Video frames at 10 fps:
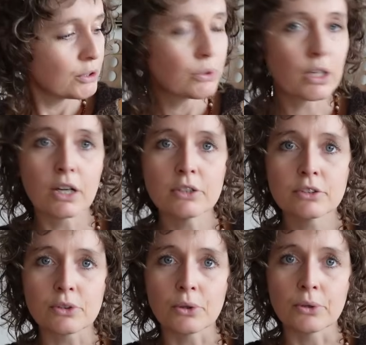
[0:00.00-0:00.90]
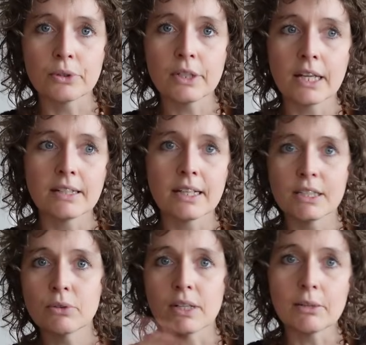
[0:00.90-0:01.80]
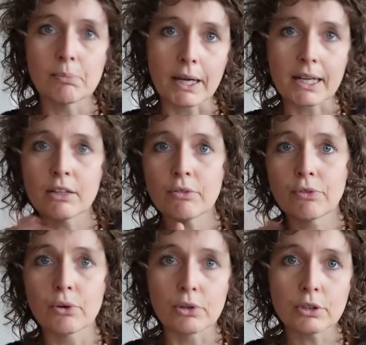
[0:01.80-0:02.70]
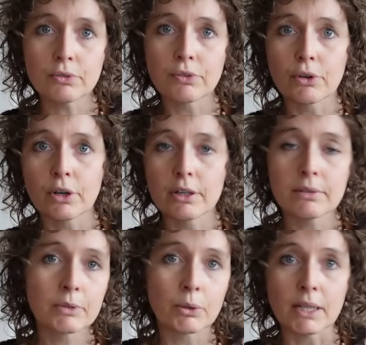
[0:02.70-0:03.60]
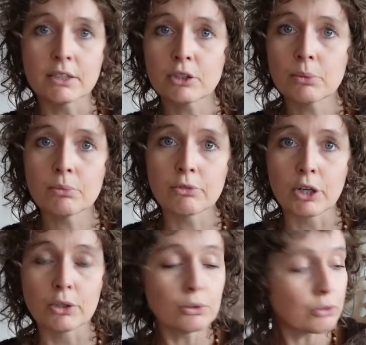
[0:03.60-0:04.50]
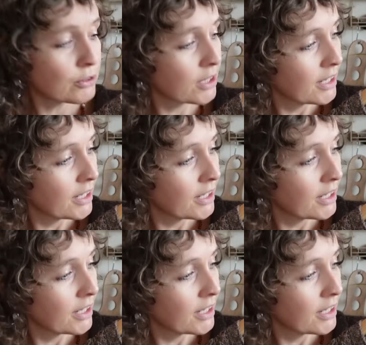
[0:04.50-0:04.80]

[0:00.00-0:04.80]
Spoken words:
you cast on and you knit back and forth for quite some rows.